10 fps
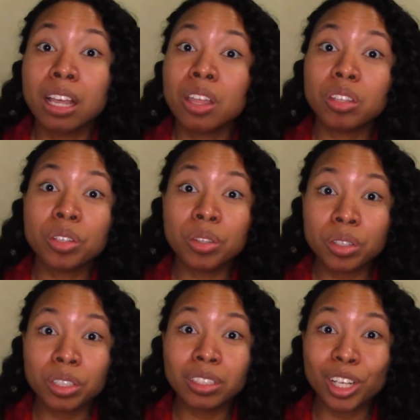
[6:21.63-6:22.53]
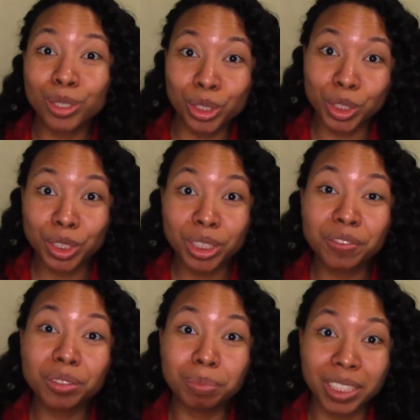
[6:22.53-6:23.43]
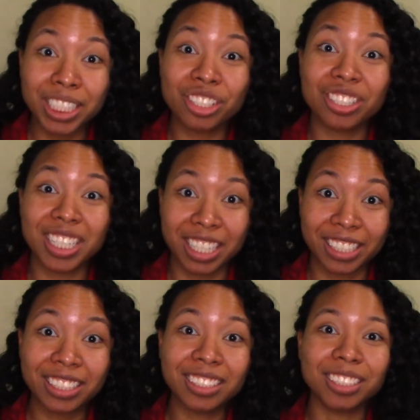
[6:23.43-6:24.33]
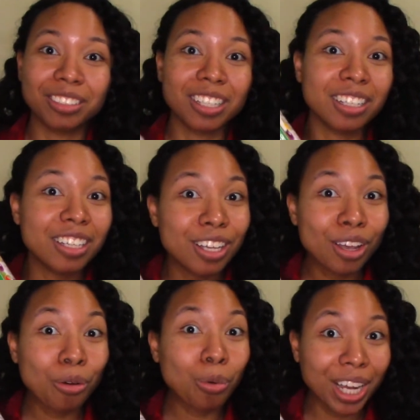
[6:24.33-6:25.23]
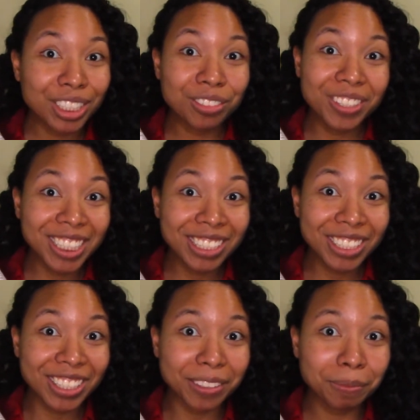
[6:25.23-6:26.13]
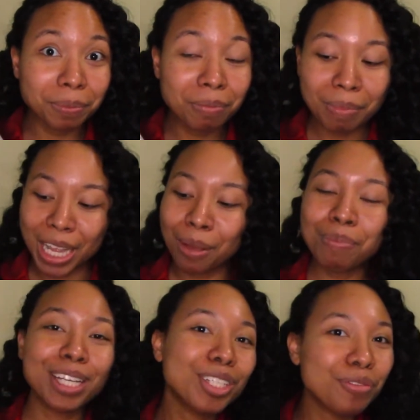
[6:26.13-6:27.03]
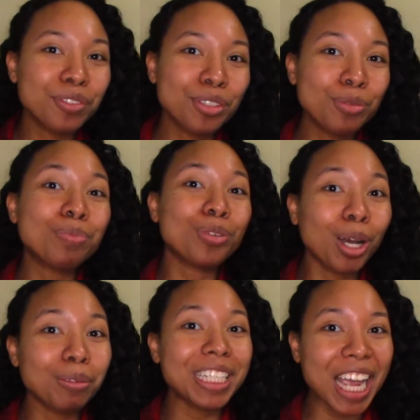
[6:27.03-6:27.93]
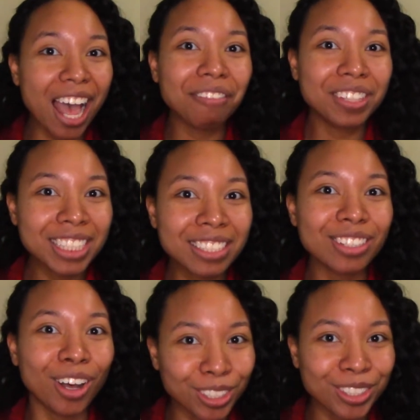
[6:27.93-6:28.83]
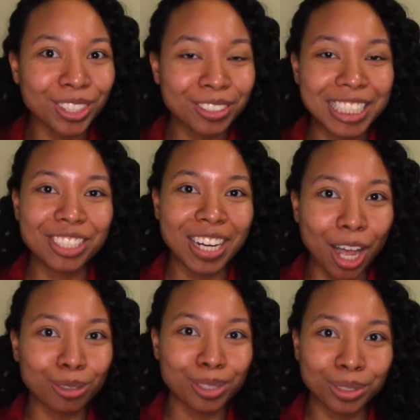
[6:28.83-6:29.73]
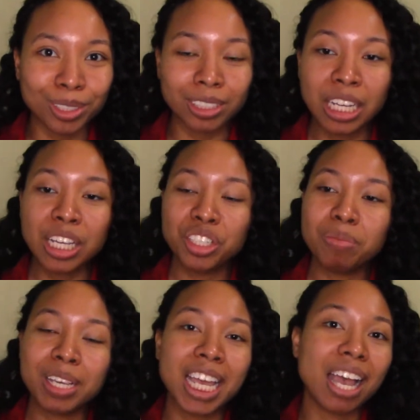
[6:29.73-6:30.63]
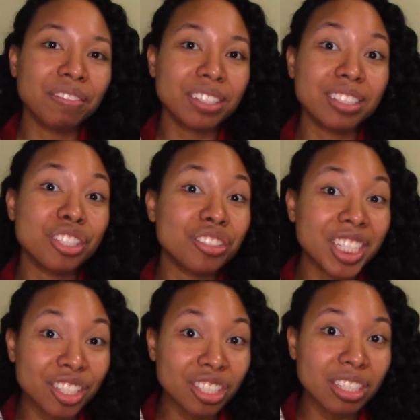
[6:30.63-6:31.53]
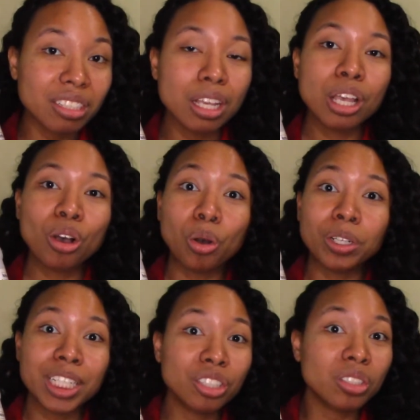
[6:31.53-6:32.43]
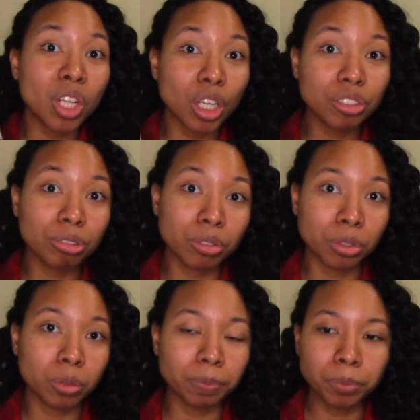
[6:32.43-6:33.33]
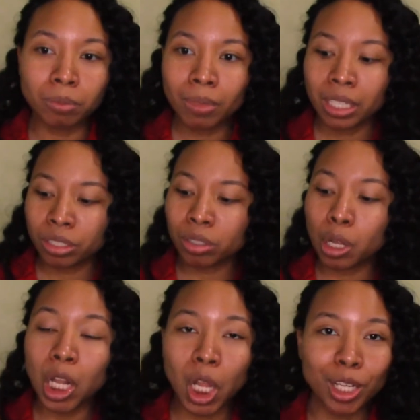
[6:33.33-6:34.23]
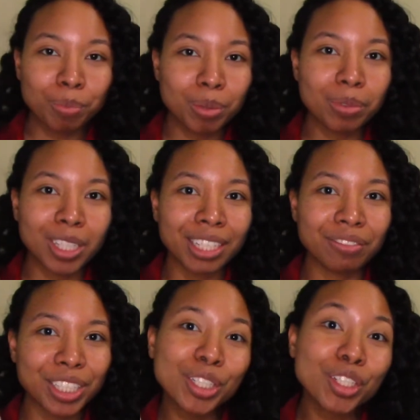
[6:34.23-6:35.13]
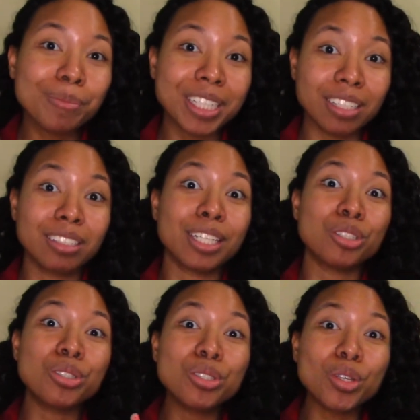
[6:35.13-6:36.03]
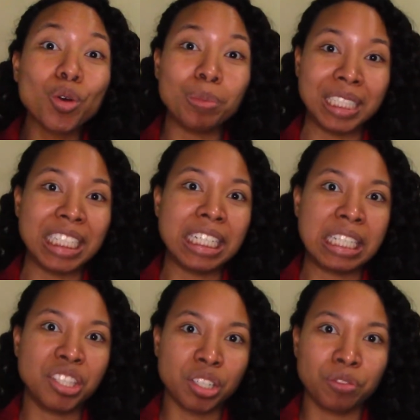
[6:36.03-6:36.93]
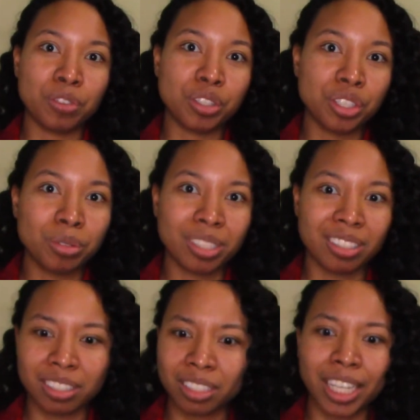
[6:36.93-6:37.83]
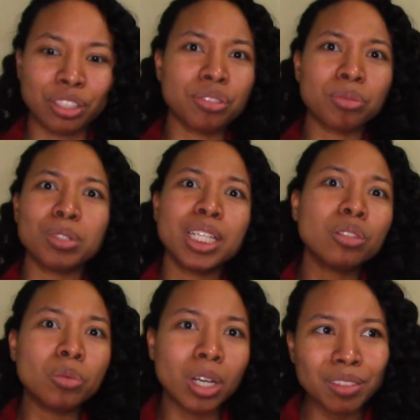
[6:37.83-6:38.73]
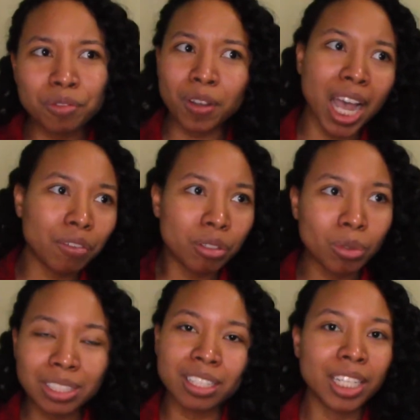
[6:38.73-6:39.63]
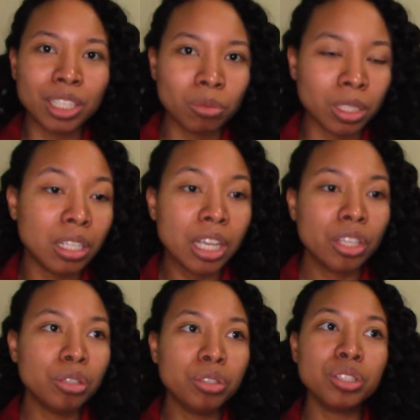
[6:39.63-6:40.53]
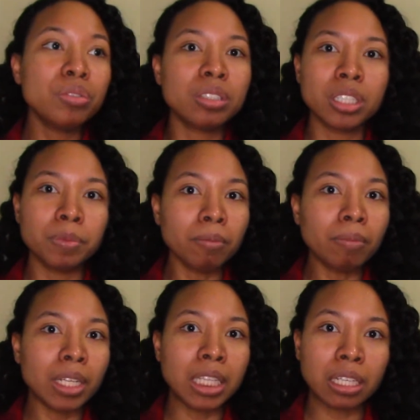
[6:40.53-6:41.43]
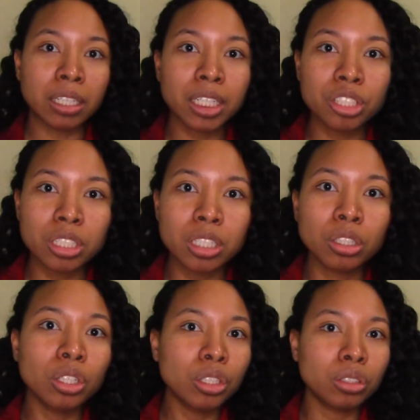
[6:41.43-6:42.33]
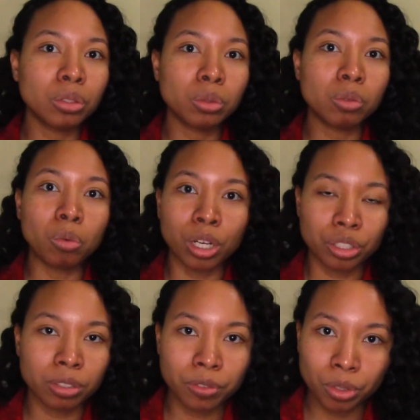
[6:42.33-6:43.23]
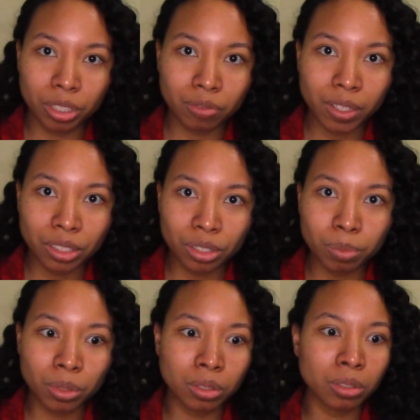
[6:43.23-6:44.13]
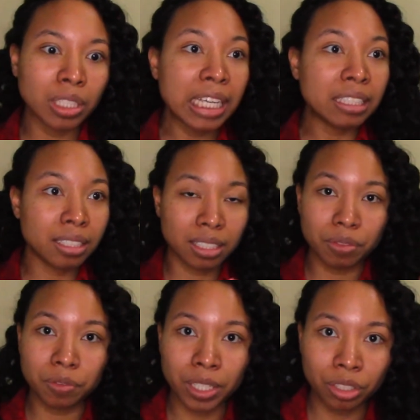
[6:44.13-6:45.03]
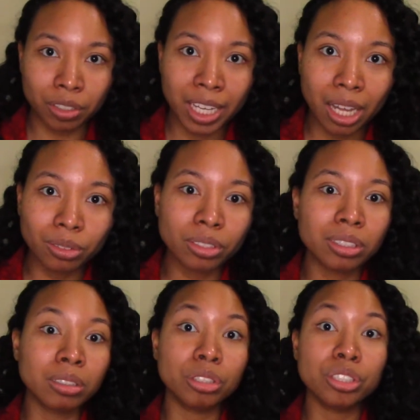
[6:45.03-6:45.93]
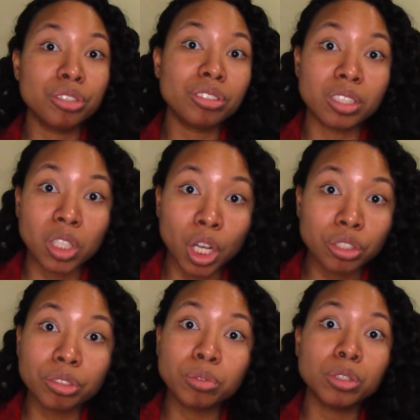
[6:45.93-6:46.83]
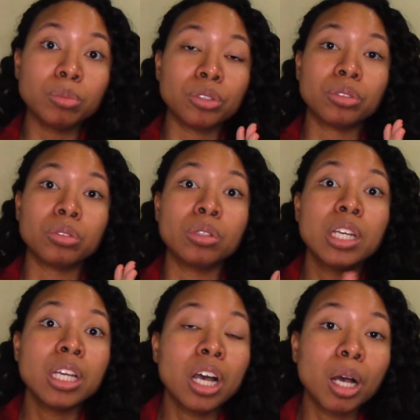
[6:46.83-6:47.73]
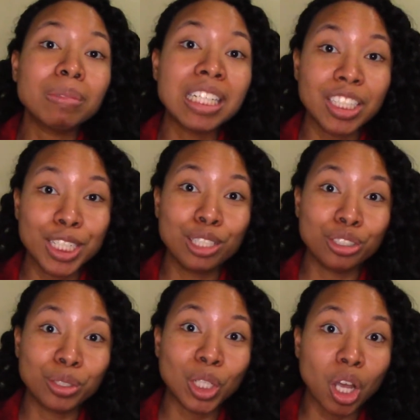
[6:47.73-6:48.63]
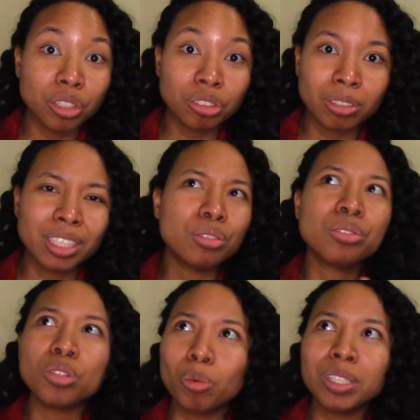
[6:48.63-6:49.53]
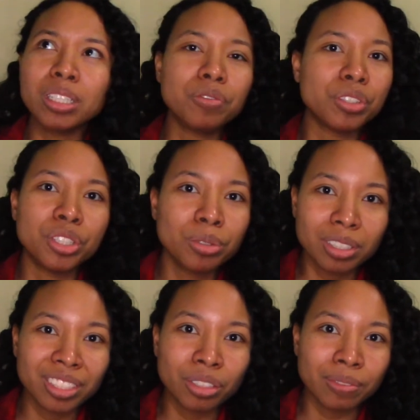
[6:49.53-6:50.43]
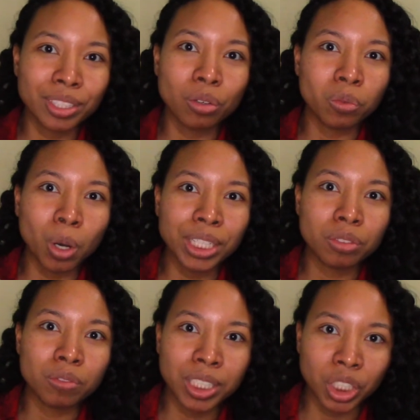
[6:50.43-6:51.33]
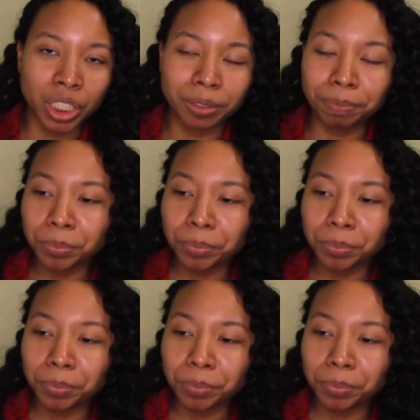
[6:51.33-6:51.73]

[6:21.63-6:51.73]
The third alternative to bleach is white vinegar. Many of you probably have this also in your household. You may have this in your kitchen or in your laundry room. So a lot of people like vinegar because it has so many different uses. It's like three in one, five in one, ten in one. You can use it in the kitchen to wash your fruits and vegetables, disinfect your counters. You can use it in the laundry room to um, clean your laundry. There's so many different uses with white vinegar.